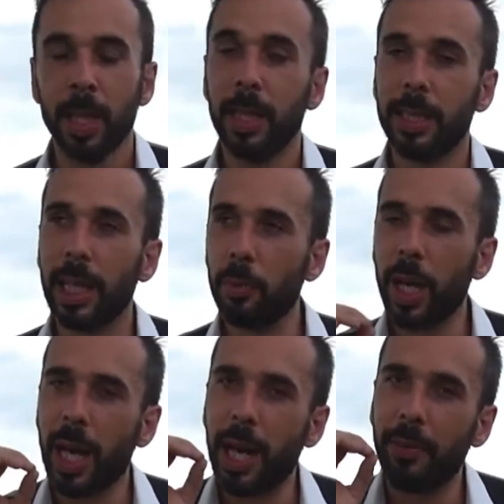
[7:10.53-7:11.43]
Then we
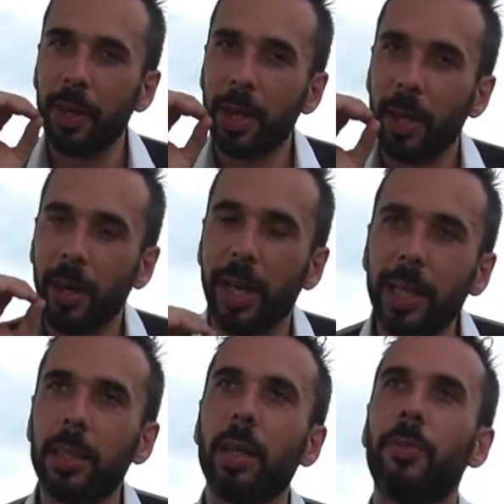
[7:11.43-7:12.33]
have a
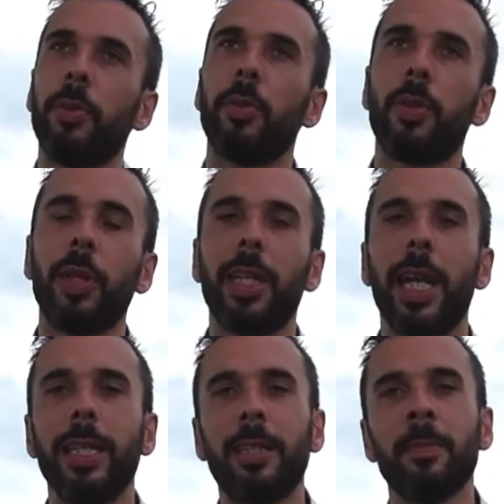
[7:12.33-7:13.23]
hint of
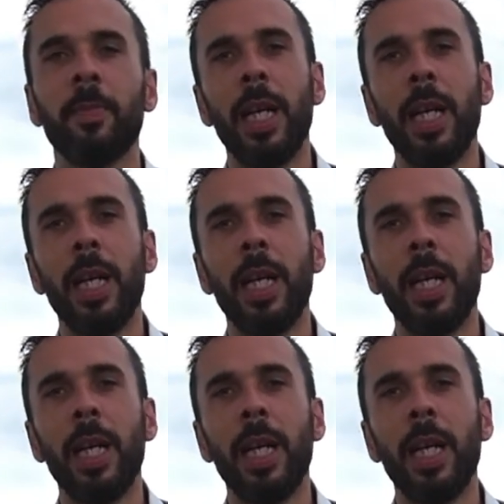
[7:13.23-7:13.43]
sweetness